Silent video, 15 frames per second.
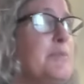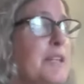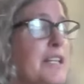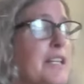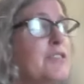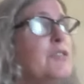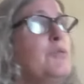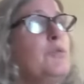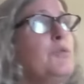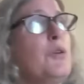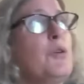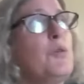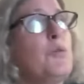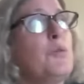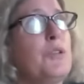but I do
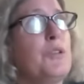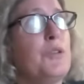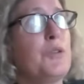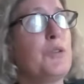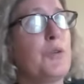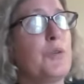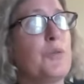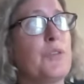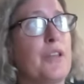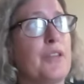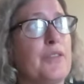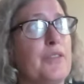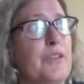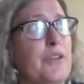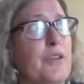know, you know,
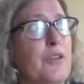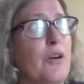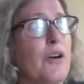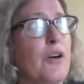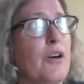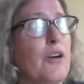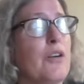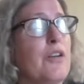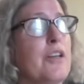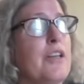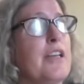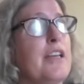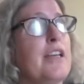that there are